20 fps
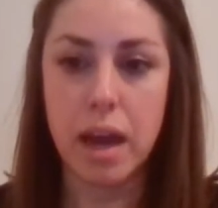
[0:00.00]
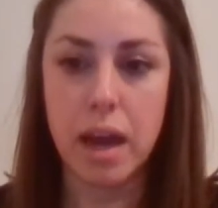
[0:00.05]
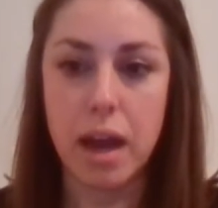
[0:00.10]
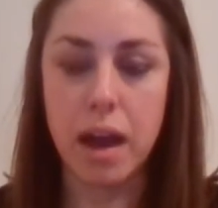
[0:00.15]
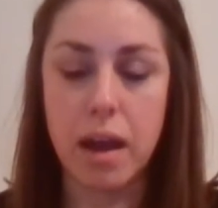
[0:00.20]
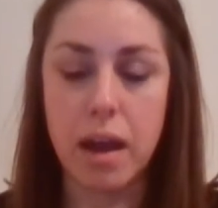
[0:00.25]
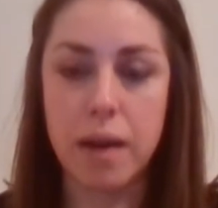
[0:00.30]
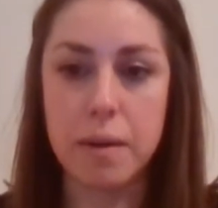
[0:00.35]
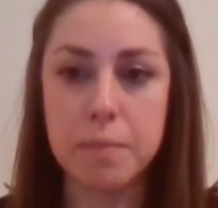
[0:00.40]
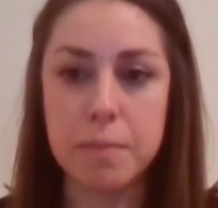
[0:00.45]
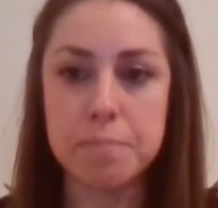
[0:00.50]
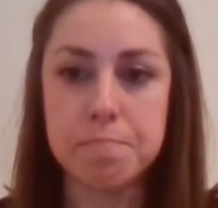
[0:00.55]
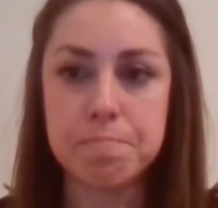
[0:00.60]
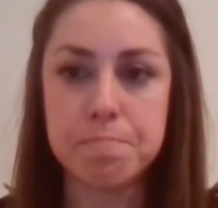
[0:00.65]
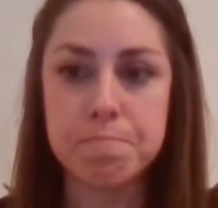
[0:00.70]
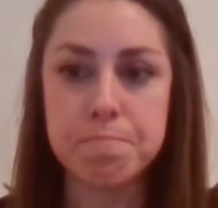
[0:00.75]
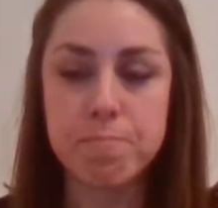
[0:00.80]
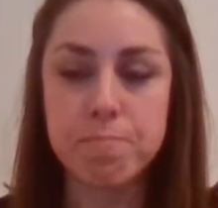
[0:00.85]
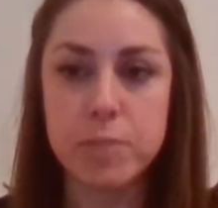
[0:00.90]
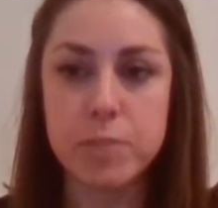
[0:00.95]
Um,
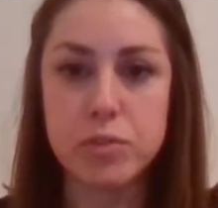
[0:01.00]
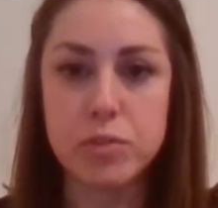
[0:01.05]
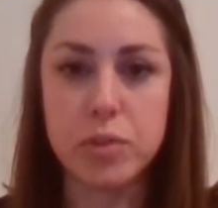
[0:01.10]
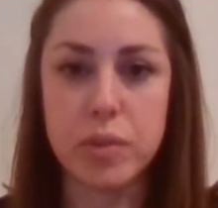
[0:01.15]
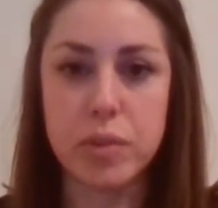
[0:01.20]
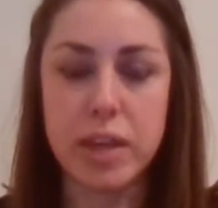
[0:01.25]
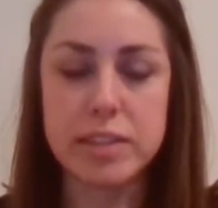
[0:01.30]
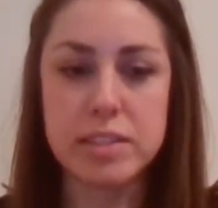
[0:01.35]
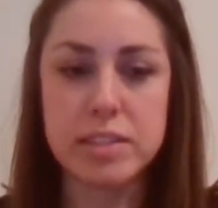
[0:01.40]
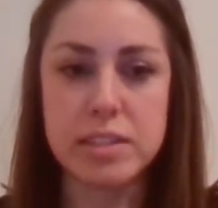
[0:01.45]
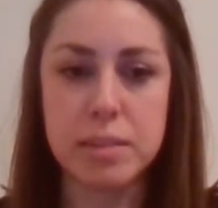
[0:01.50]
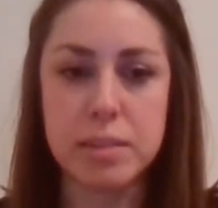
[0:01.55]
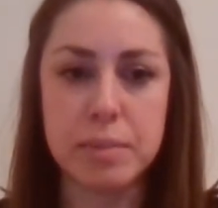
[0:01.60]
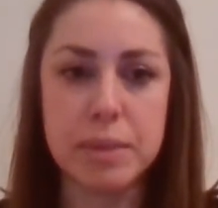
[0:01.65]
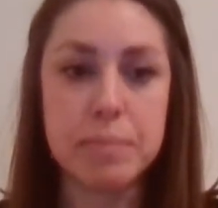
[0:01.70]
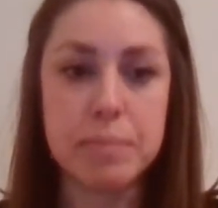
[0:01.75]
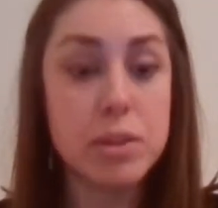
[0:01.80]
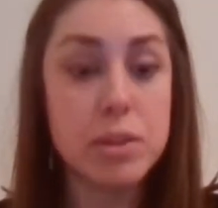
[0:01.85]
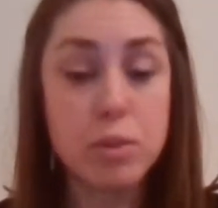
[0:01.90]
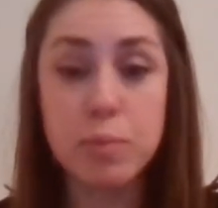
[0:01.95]
so that's the
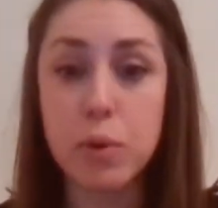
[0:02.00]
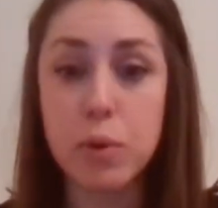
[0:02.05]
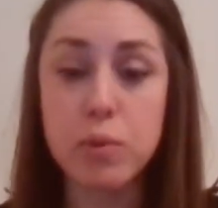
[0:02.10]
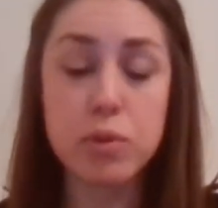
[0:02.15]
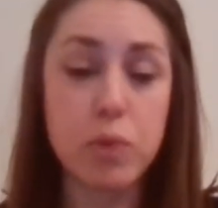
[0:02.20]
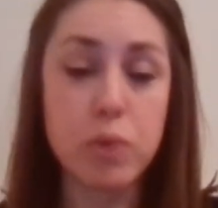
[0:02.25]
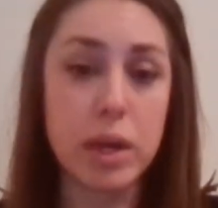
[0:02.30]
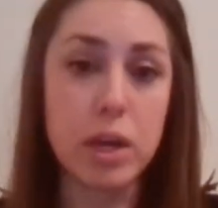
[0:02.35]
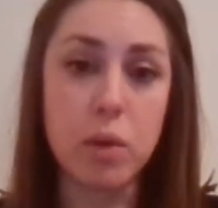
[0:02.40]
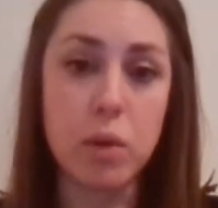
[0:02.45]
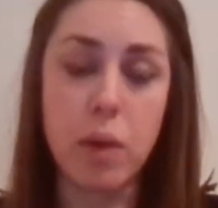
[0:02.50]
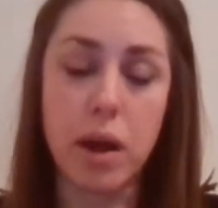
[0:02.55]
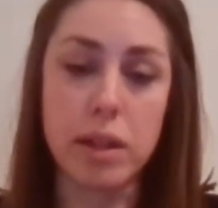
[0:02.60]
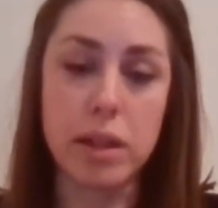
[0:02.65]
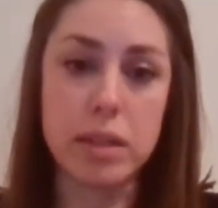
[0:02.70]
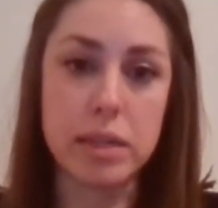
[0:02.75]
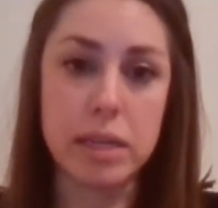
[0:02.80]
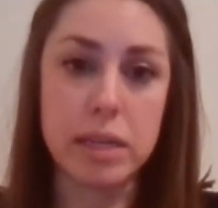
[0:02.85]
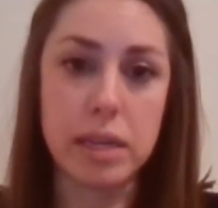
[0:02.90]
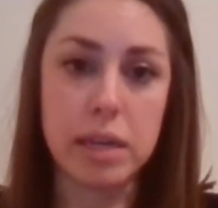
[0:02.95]
big, but they're both great
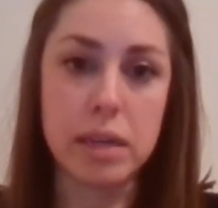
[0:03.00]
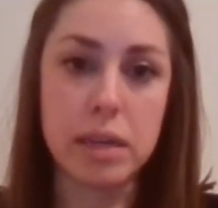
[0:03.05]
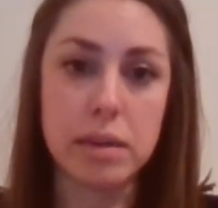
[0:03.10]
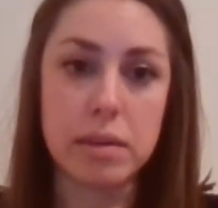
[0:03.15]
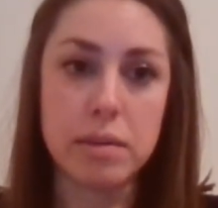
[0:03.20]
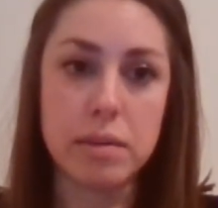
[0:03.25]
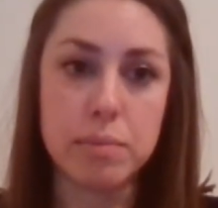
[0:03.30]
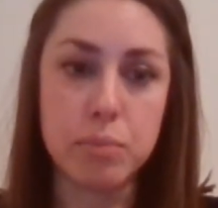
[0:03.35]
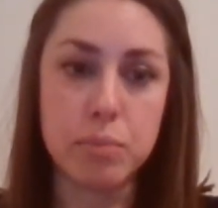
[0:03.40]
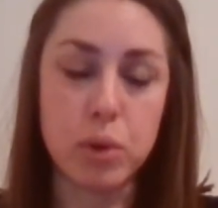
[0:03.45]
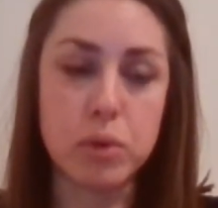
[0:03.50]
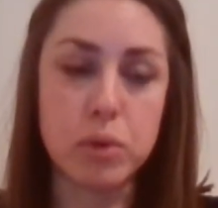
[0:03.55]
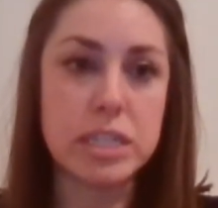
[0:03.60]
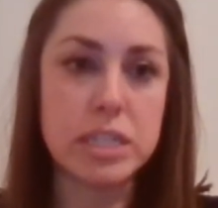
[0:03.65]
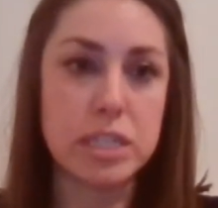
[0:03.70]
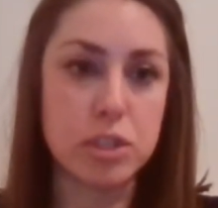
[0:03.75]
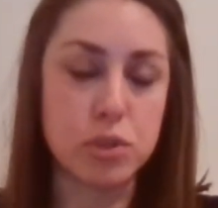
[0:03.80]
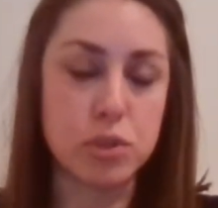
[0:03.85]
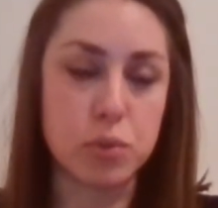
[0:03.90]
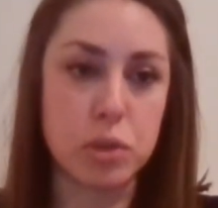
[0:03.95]
quality
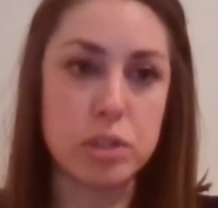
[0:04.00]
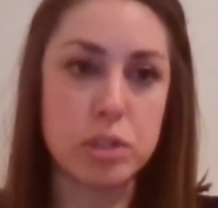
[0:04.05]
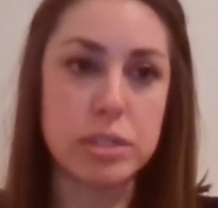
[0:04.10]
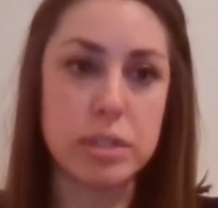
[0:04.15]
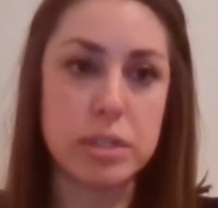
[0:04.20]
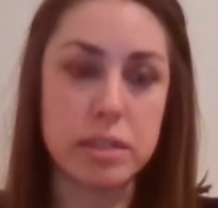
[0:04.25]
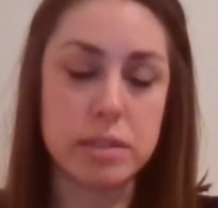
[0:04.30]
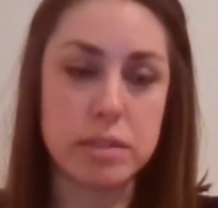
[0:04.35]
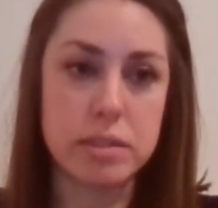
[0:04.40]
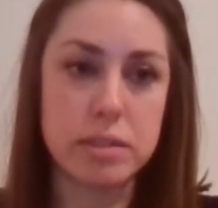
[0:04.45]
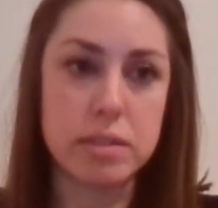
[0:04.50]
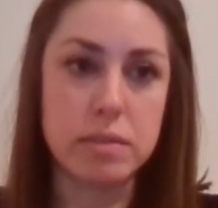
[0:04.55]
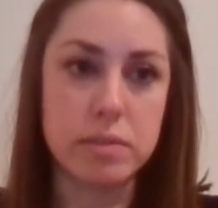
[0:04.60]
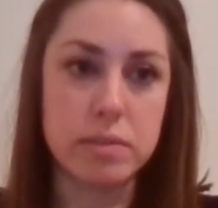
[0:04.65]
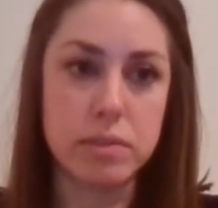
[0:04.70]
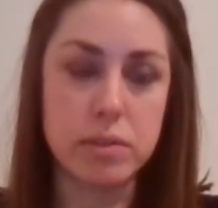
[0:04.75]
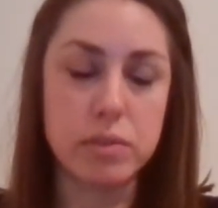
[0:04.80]
protein sources.